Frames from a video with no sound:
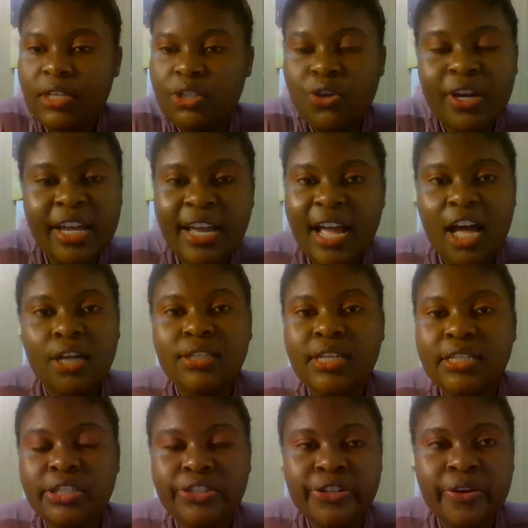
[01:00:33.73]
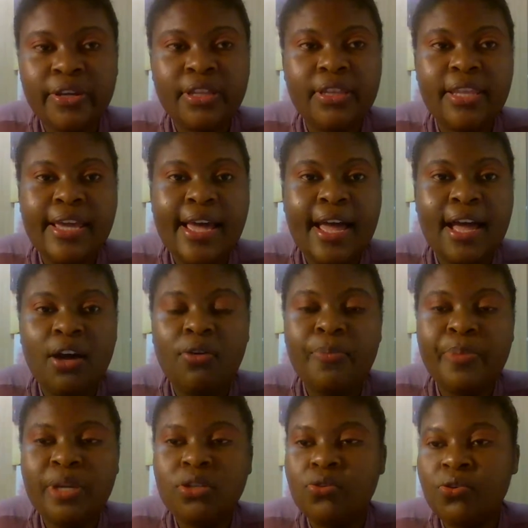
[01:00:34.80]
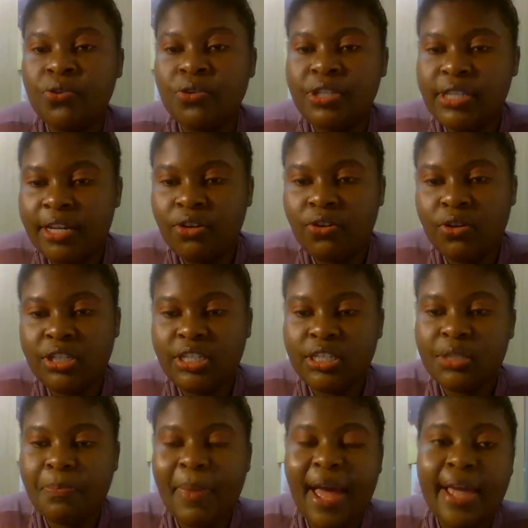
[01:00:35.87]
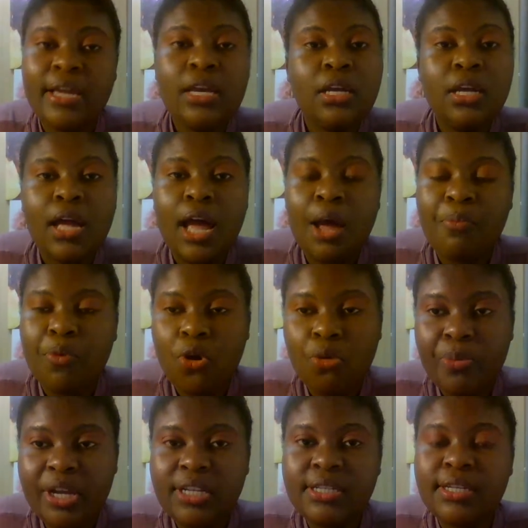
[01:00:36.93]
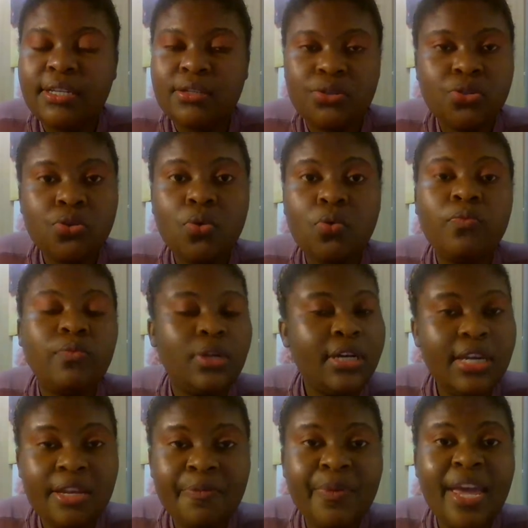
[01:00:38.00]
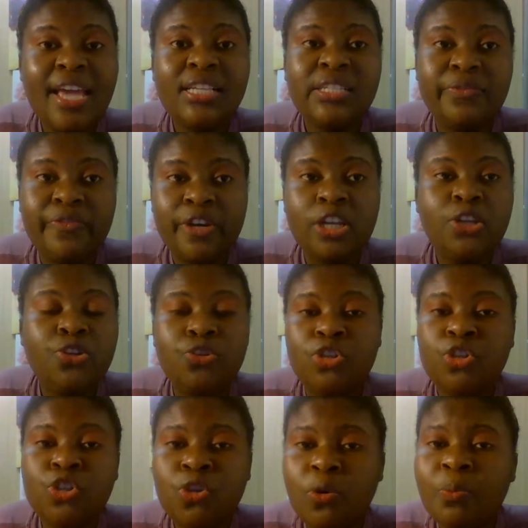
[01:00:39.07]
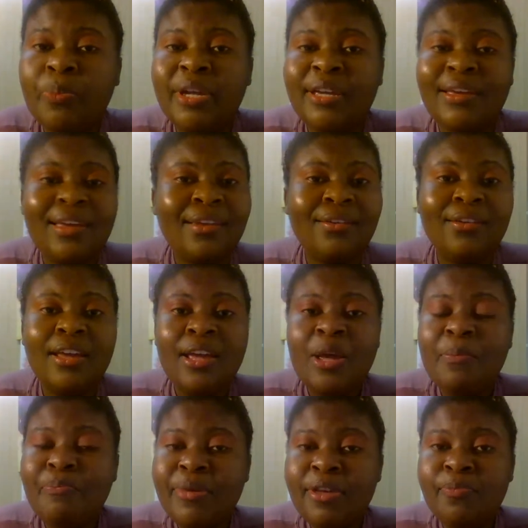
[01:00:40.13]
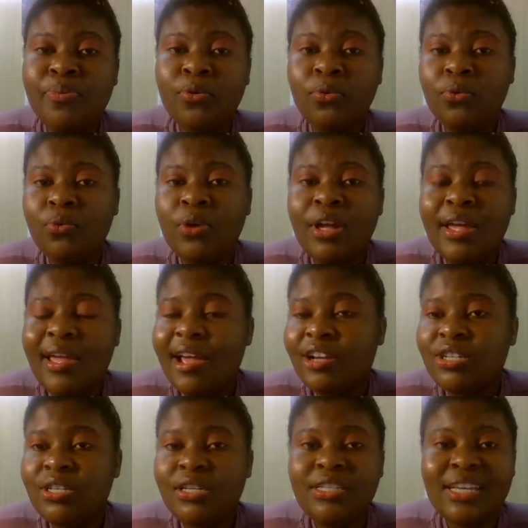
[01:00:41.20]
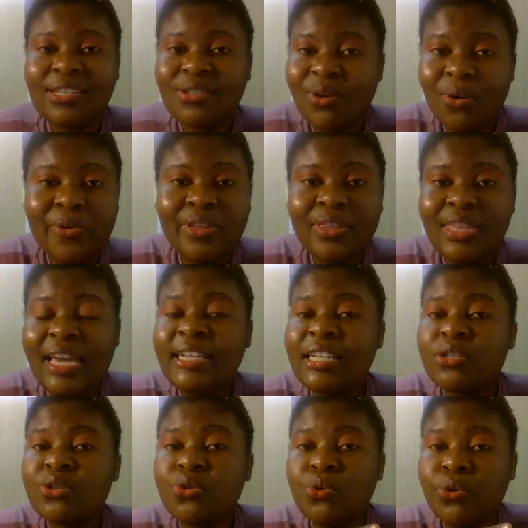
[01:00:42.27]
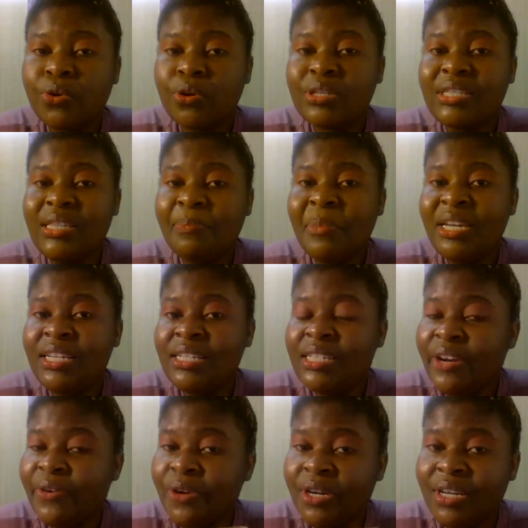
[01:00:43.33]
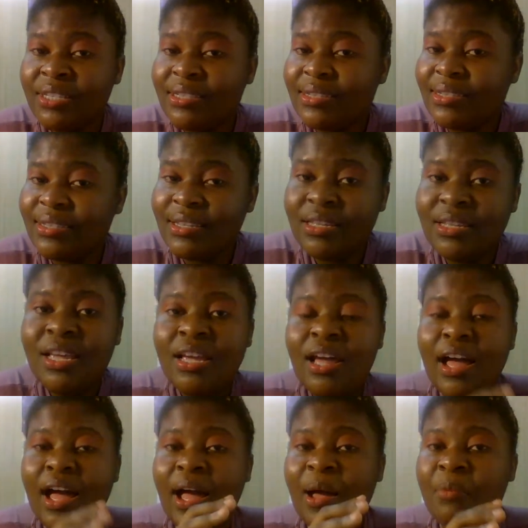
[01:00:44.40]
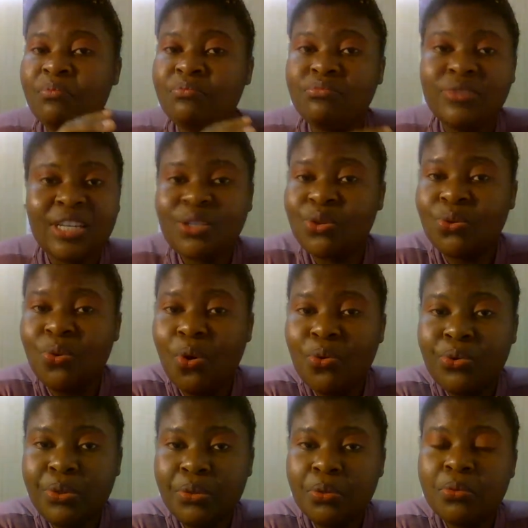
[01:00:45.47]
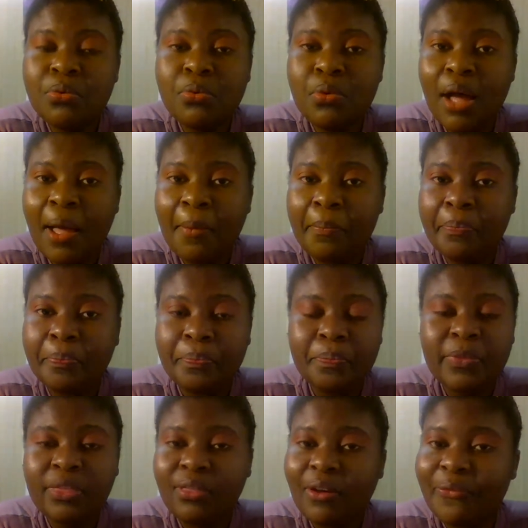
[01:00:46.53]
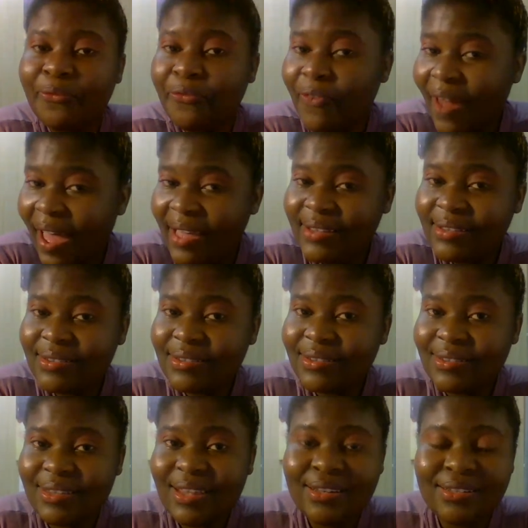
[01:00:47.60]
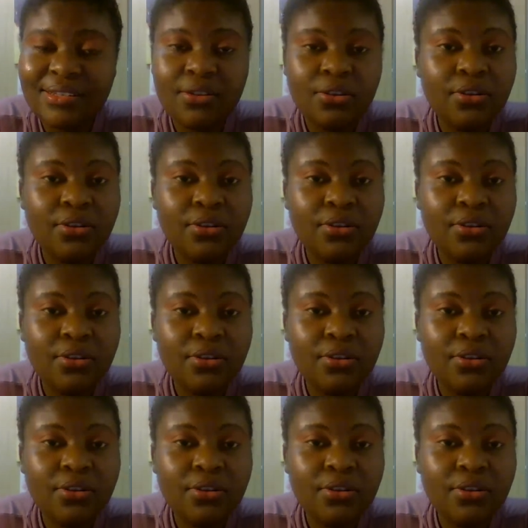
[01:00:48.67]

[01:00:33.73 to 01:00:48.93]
talking out and sharing their opinions and not just by um, commenting. So Libya is a very huge topic, and people actually just going there just to cross the Mediterranean Sea, um, just to go to um, France. And